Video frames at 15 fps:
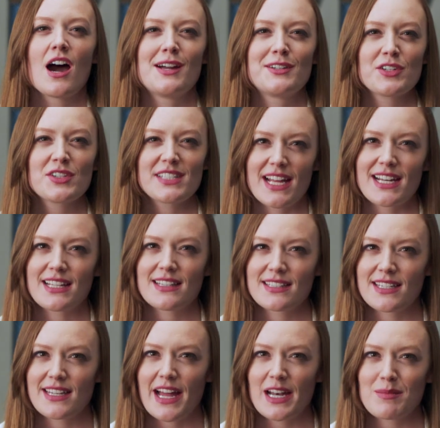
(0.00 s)
Understanding
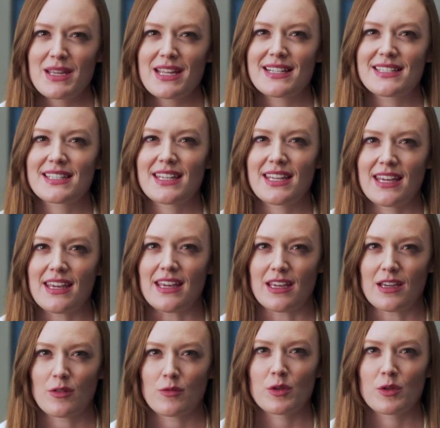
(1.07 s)
this anatomy is key